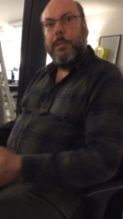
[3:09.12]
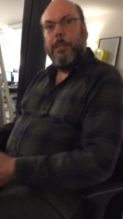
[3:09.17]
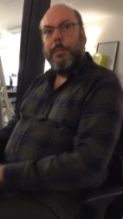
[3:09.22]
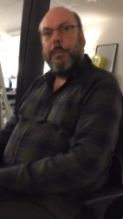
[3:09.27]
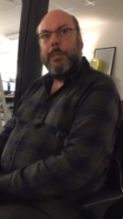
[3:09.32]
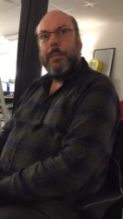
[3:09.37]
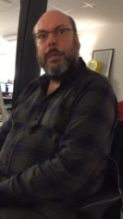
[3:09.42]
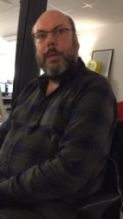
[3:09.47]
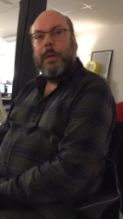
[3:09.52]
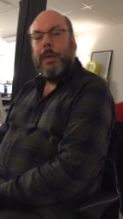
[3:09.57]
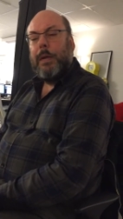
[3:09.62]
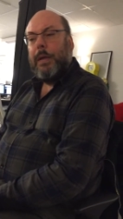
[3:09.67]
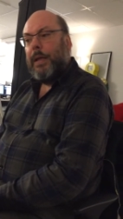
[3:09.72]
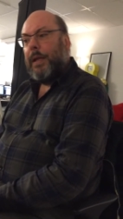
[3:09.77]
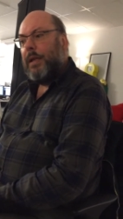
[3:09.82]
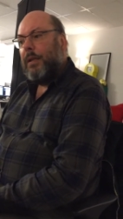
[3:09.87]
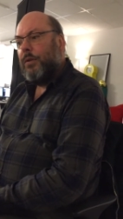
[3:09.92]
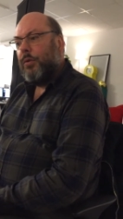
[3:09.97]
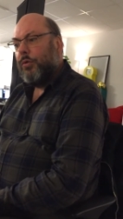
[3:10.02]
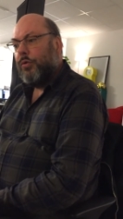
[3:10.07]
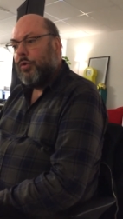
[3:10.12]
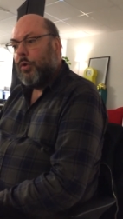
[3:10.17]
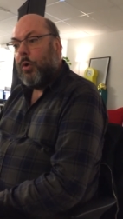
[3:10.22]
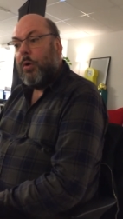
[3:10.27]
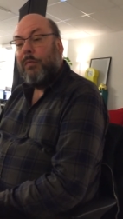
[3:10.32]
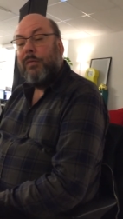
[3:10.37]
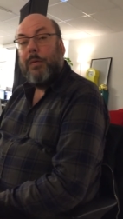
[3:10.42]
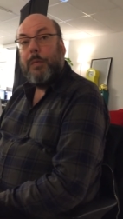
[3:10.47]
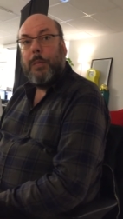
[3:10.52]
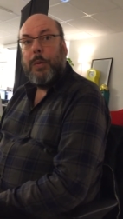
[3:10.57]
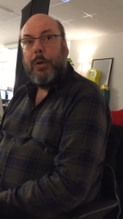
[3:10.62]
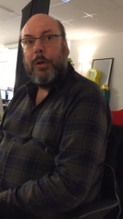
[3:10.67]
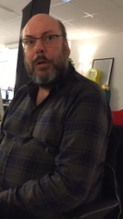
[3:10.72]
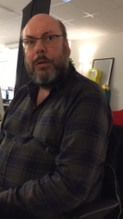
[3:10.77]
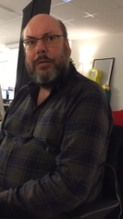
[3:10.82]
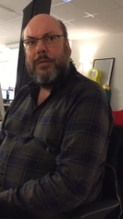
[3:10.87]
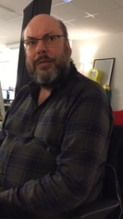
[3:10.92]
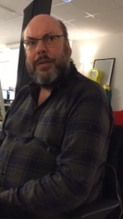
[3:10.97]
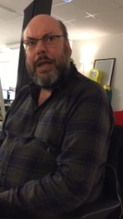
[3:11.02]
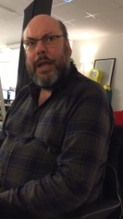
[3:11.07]
them into
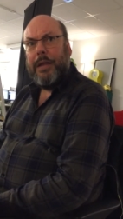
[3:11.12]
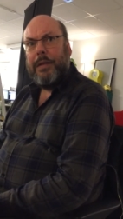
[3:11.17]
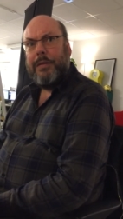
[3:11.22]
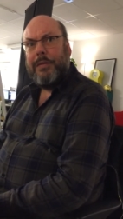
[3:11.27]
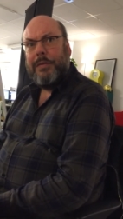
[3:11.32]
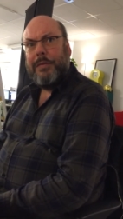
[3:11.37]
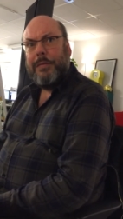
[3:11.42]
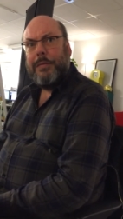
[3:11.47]
solvable states.